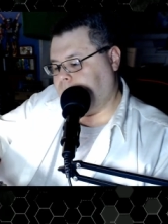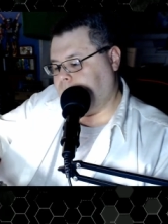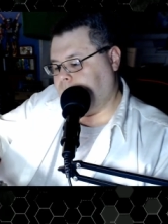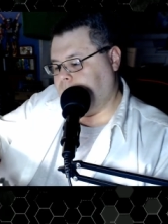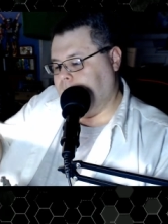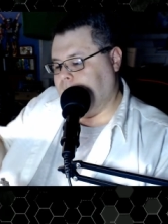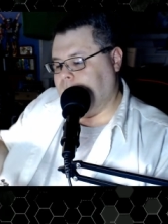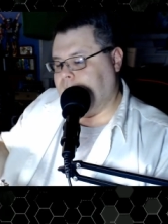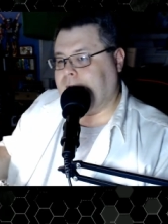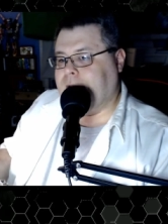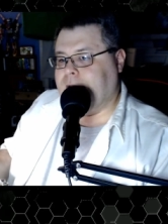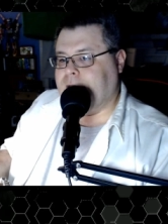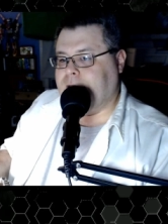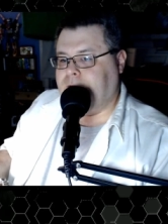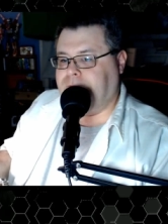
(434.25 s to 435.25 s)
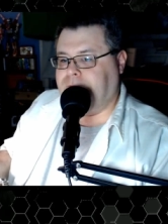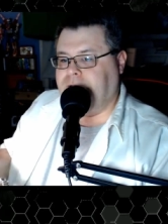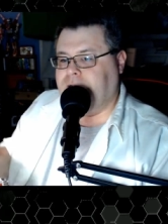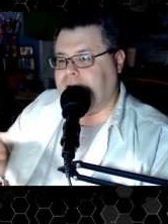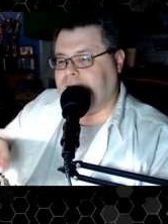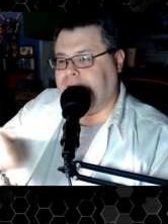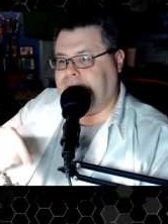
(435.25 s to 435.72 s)
and it
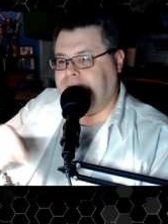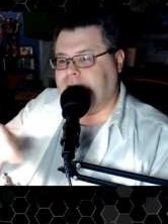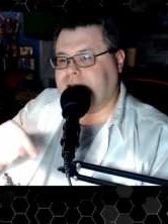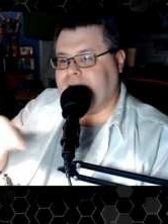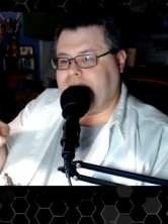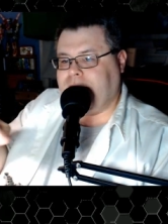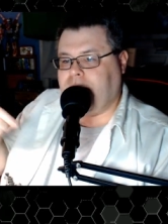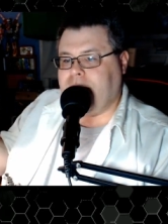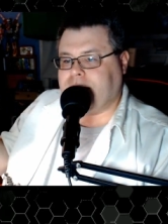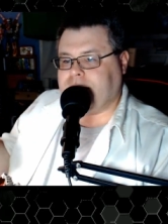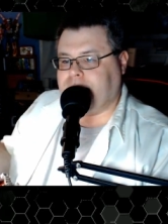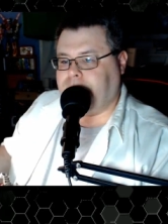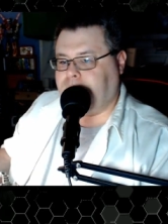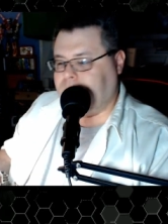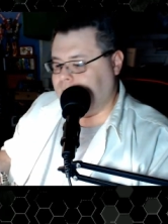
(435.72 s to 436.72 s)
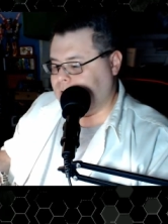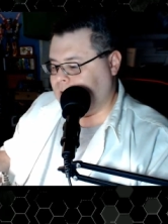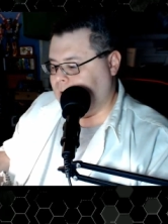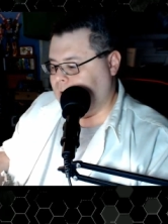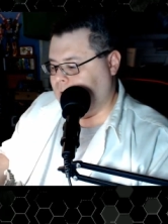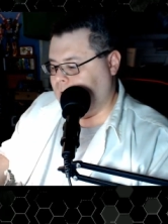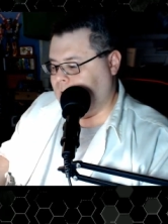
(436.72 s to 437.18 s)
feels like it locks into place,
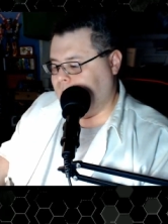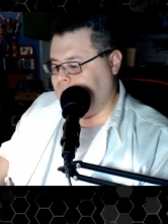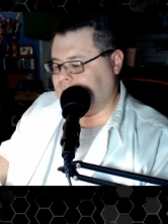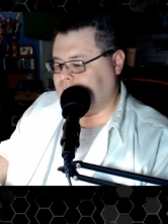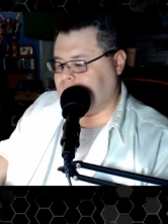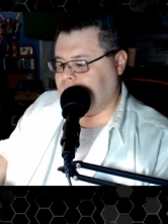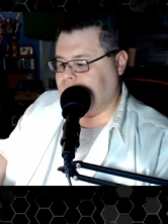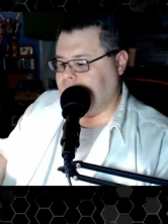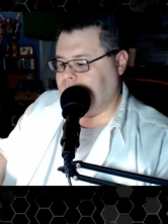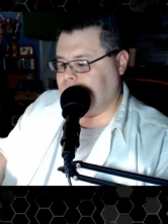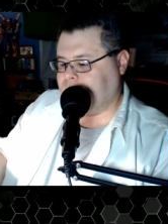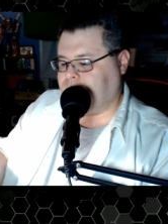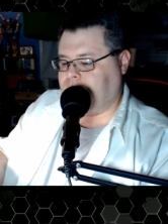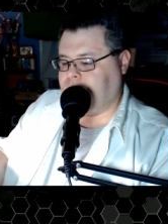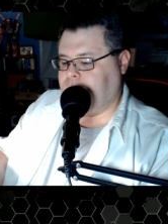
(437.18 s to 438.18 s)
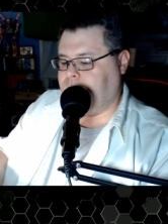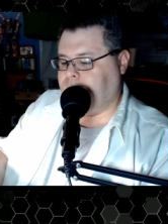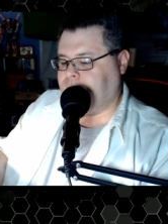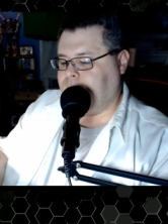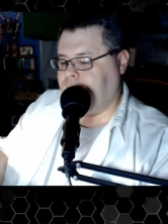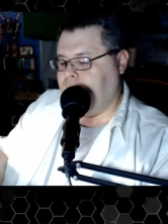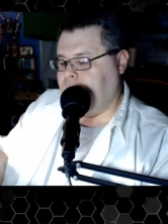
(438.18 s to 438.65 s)
and that's good enough.
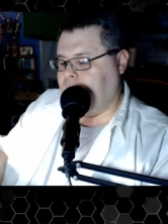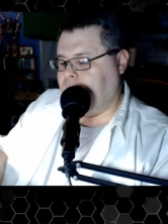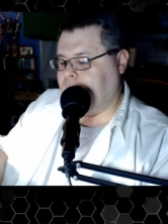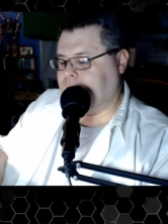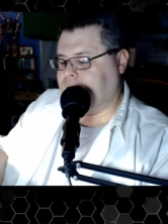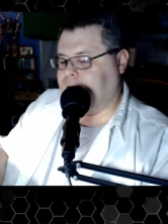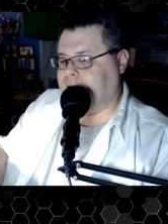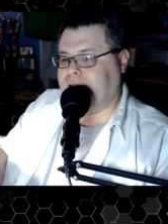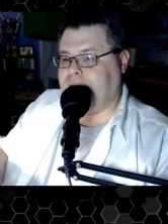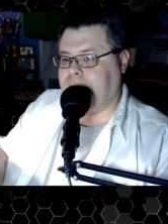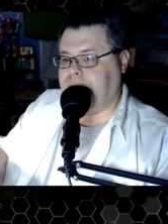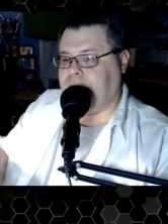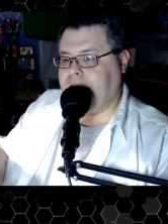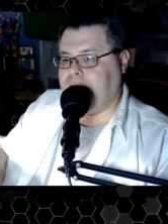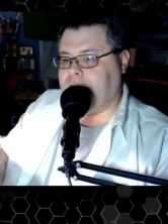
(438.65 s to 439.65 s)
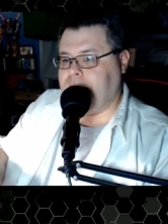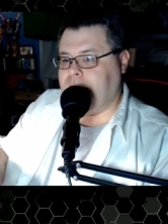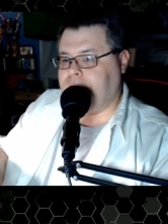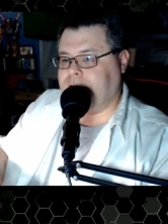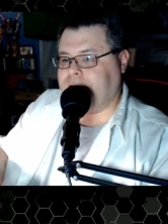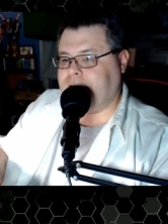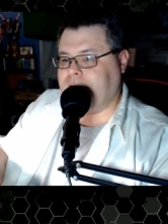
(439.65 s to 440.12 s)
Do the same thing on the other
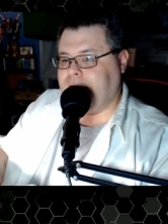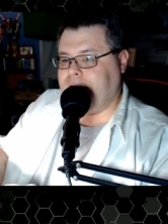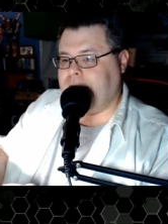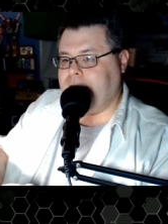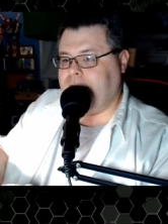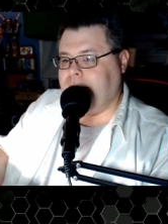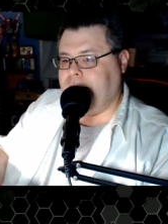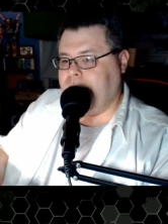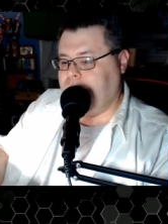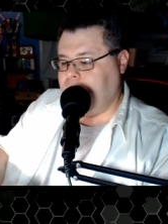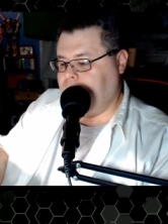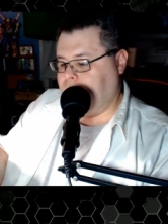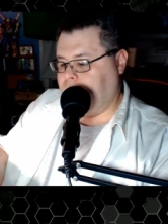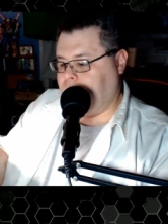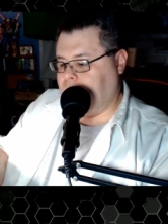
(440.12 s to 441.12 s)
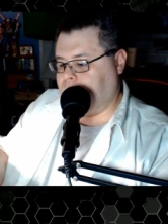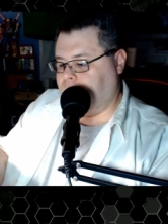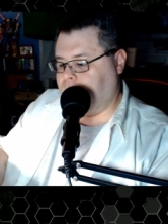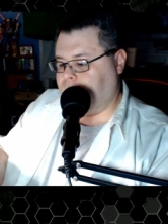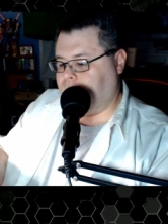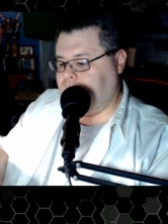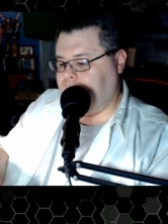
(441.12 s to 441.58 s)
side. Go
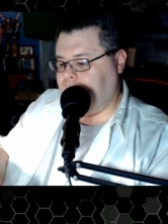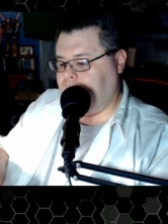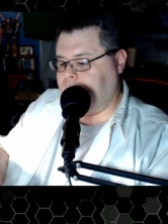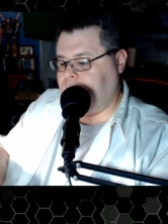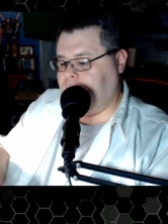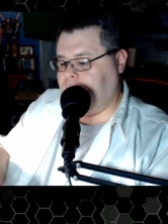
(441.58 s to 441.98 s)
around,